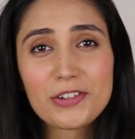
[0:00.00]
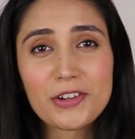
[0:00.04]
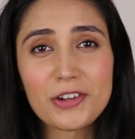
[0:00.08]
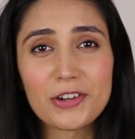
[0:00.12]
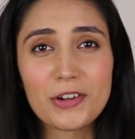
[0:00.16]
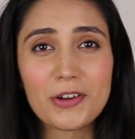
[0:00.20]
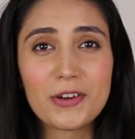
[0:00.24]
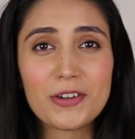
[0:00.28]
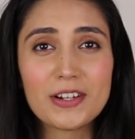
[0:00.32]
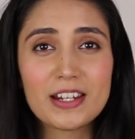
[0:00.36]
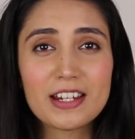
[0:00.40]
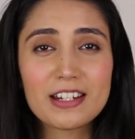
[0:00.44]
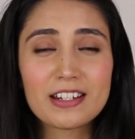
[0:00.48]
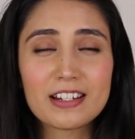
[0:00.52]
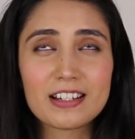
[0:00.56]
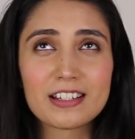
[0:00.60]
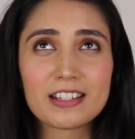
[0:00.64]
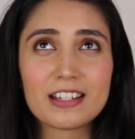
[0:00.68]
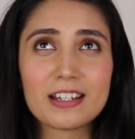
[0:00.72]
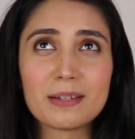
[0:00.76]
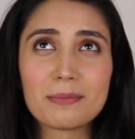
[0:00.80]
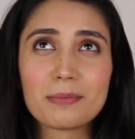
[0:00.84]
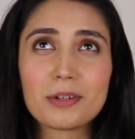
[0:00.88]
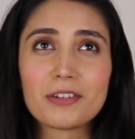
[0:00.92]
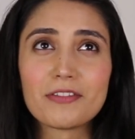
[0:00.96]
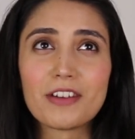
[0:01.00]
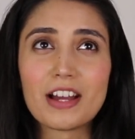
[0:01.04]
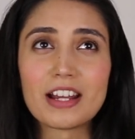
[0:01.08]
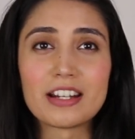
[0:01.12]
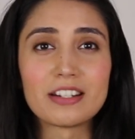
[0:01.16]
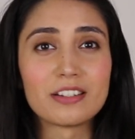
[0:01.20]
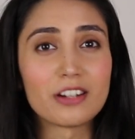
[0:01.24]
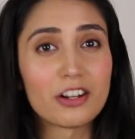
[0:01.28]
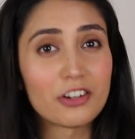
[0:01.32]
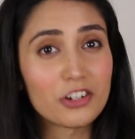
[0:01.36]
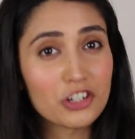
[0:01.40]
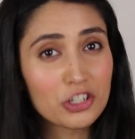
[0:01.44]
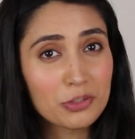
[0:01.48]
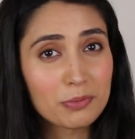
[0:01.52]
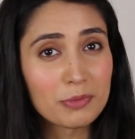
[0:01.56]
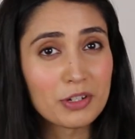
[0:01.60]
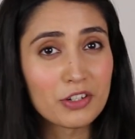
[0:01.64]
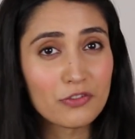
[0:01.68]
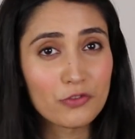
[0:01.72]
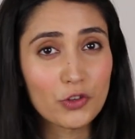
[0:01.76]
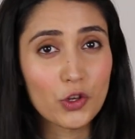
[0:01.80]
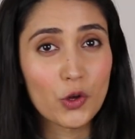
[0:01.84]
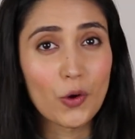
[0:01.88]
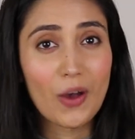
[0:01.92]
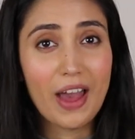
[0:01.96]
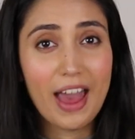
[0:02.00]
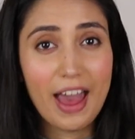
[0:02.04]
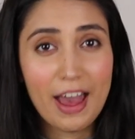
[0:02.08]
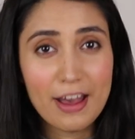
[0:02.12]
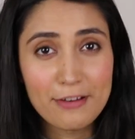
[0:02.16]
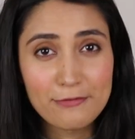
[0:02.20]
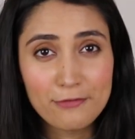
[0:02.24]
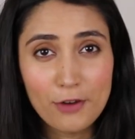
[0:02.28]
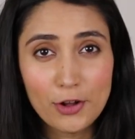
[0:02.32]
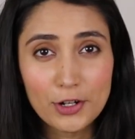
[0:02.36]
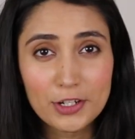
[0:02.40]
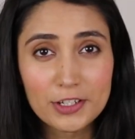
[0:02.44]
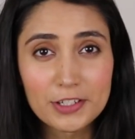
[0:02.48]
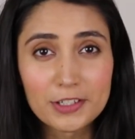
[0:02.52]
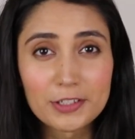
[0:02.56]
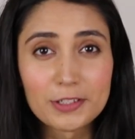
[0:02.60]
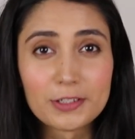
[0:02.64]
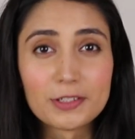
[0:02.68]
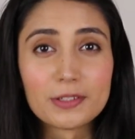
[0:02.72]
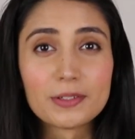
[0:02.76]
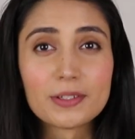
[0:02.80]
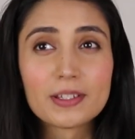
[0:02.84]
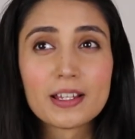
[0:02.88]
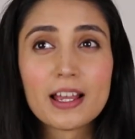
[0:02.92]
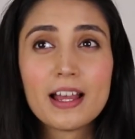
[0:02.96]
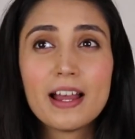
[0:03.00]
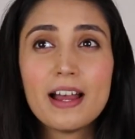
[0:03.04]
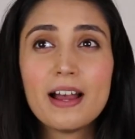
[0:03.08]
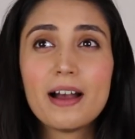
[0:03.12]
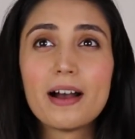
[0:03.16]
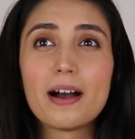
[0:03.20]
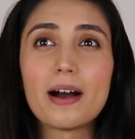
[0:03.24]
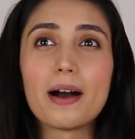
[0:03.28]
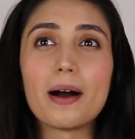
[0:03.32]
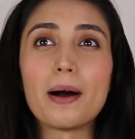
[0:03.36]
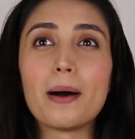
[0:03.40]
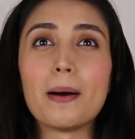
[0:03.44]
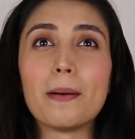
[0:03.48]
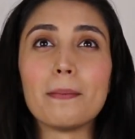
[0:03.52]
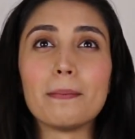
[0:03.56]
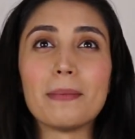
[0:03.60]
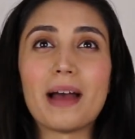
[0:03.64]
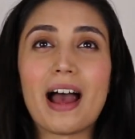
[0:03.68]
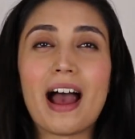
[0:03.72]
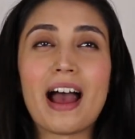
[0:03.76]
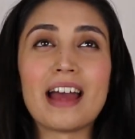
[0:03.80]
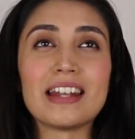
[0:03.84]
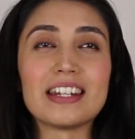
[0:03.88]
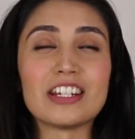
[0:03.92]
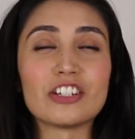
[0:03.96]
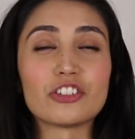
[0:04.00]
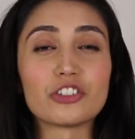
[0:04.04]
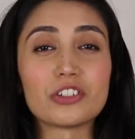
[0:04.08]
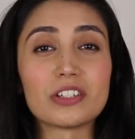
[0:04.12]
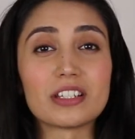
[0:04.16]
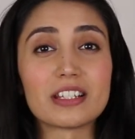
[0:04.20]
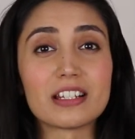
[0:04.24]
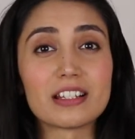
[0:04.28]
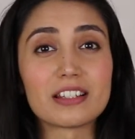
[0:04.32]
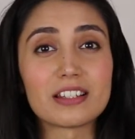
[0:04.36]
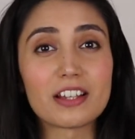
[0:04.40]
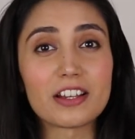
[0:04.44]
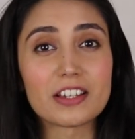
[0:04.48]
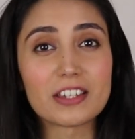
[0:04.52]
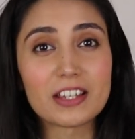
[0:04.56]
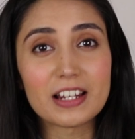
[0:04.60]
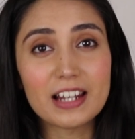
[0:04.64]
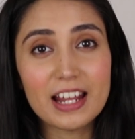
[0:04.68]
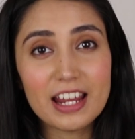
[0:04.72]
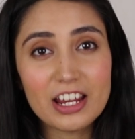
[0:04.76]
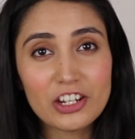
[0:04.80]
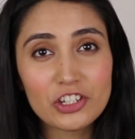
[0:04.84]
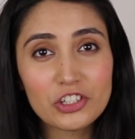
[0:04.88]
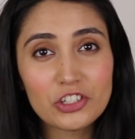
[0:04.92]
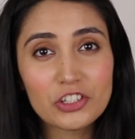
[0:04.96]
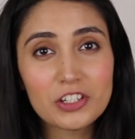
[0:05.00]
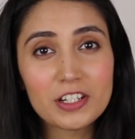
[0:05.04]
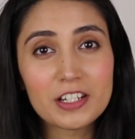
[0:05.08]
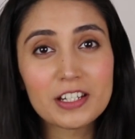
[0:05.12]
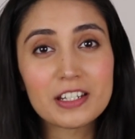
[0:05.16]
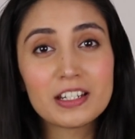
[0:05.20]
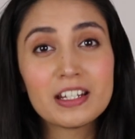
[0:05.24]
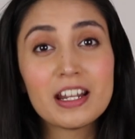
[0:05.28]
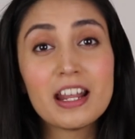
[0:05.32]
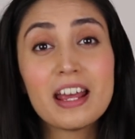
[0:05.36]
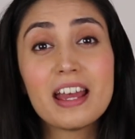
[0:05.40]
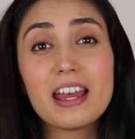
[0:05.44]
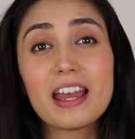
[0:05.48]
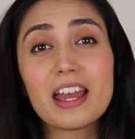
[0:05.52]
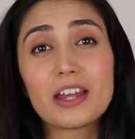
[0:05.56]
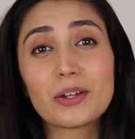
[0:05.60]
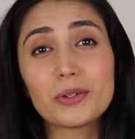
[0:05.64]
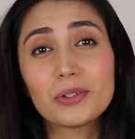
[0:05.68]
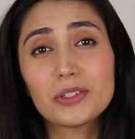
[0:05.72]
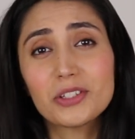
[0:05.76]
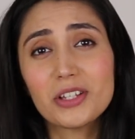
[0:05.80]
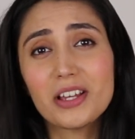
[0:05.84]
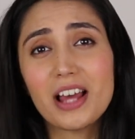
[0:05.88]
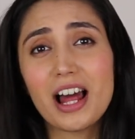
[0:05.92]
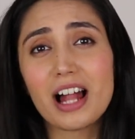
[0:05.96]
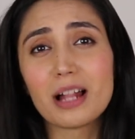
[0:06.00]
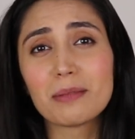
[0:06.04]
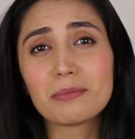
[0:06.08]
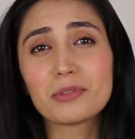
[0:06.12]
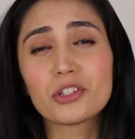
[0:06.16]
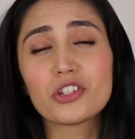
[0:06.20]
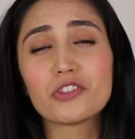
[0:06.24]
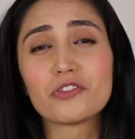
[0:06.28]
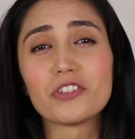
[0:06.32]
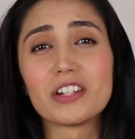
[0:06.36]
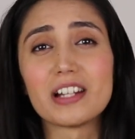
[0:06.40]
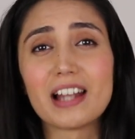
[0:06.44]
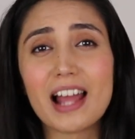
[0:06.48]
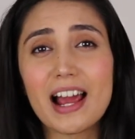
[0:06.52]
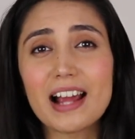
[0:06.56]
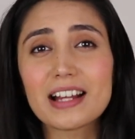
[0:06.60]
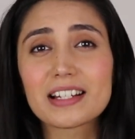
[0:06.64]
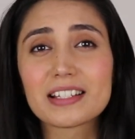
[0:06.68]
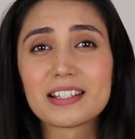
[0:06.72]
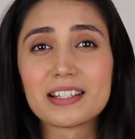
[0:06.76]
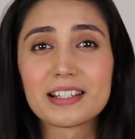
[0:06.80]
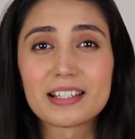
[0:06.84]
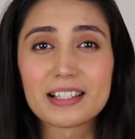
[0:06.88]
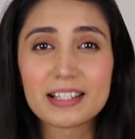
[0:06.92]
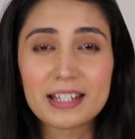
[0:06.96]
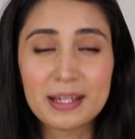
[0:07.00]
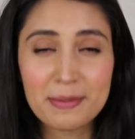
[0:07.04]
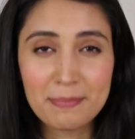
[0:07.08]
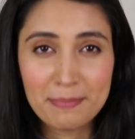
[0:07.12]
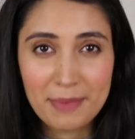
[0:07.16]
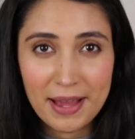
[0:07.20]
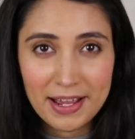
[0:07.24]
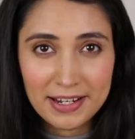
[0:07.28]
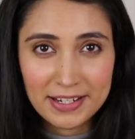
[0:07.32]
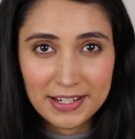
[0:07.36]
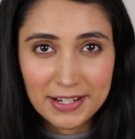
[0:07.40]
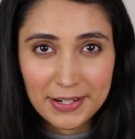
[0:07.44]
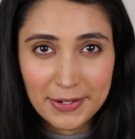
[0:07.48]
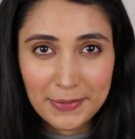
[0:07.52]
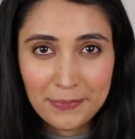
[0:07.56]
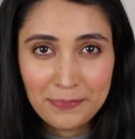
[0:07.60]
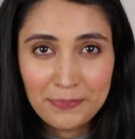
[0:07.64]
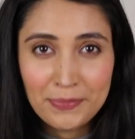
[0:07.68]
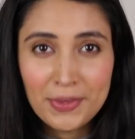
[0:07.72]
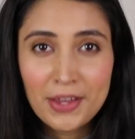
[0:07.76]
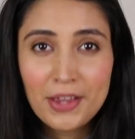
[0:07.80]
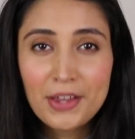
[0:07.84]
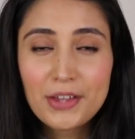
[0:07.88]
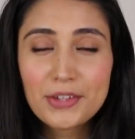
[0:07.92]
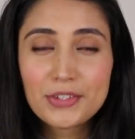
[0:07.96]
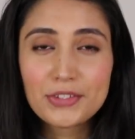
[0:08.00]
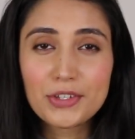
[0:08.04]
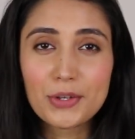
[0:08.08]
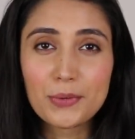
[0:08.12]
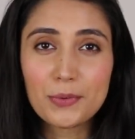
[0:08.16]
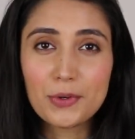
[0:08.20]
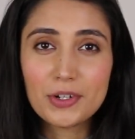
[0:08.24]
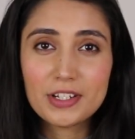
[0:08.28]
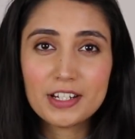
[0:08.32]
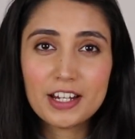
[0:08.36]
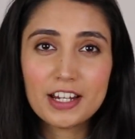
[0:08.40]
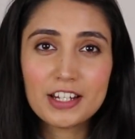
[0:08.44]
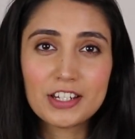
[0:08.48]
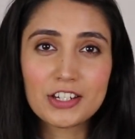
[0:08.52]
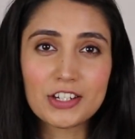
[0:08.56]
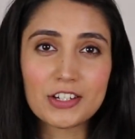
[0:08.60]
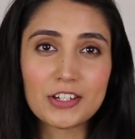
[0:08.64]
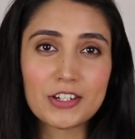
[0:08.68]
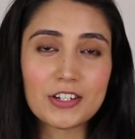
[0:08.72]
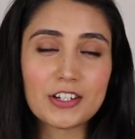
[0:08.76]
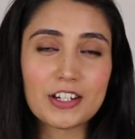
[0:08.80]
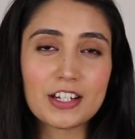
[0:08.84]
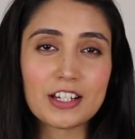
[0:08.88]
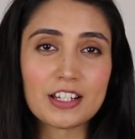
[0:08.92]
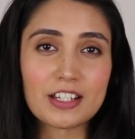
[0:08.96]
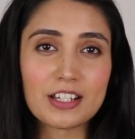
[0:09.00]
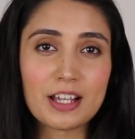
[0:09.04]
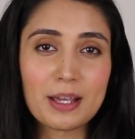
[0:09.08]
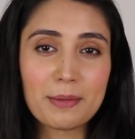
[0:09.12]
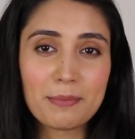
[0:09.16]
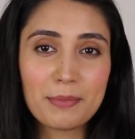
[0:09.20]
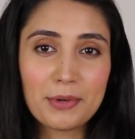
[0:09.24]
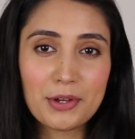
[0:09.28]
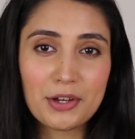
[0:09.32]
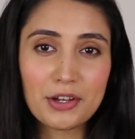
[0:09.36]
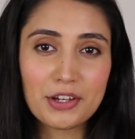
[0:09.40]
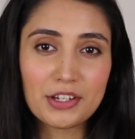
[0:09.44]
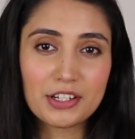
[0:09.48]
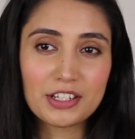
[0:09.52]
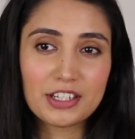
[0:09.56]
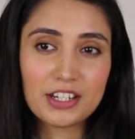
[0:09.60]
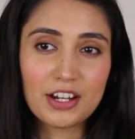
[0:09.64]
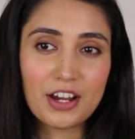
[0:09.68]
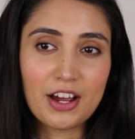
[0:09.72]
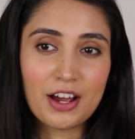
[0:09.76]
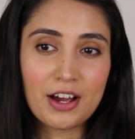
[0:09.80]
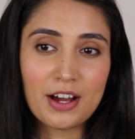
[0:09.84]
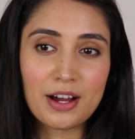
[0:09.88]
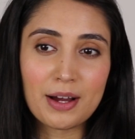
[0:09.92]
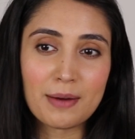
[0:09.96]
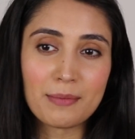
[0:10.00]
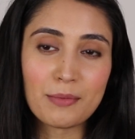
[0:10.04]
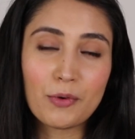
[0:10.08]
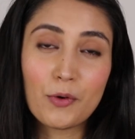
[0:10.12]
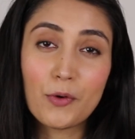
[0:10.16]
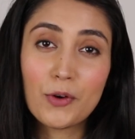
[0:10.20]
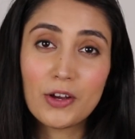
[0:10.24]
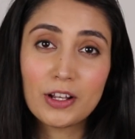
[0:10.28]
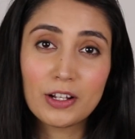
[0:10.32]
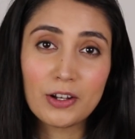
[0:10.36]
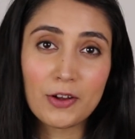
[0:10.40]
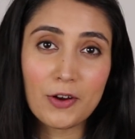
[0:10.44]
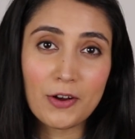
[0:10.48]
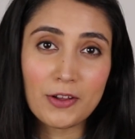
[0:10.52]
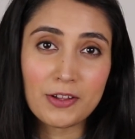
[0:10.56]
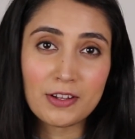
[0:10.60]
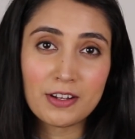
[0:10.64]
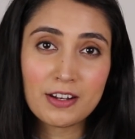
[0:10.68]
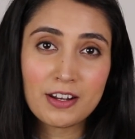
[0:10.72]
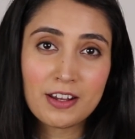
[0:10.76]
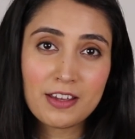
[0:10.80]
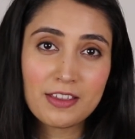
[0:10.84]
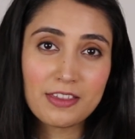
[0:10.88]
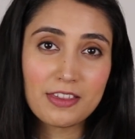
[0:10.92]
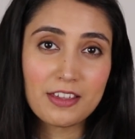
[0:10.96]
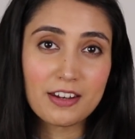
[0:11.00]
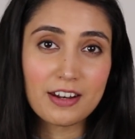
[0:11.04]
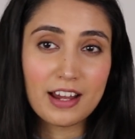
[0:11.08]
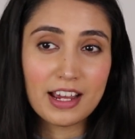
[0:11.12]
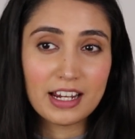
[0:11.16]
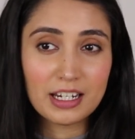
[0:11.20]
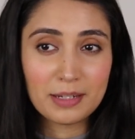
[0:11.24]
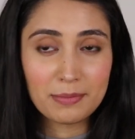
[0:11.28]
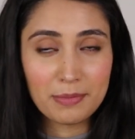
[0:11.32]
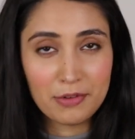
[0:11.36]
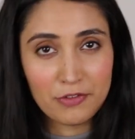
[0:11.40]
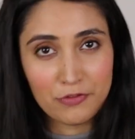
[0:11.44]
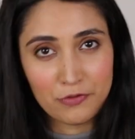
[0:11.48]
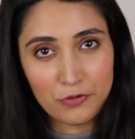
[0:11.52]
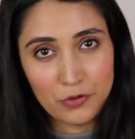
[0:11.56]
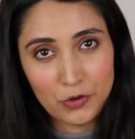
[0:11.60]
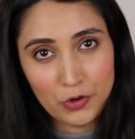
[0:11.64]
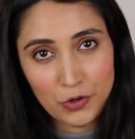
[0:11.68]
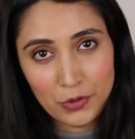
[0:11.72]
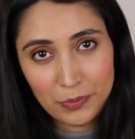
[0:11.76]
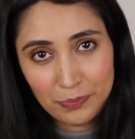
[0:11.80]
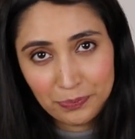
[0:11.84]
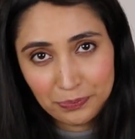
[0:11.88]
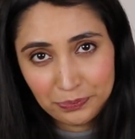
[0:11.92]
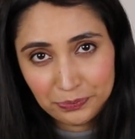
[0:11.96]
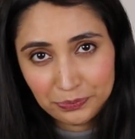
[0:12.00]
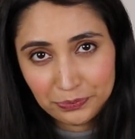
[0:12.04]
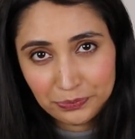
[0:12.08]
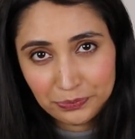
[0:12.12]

Not only does it provide nourishment for your hair follicles and increases circulation, it also helps you relax and sleep better. So what I do is I put oil on the night before,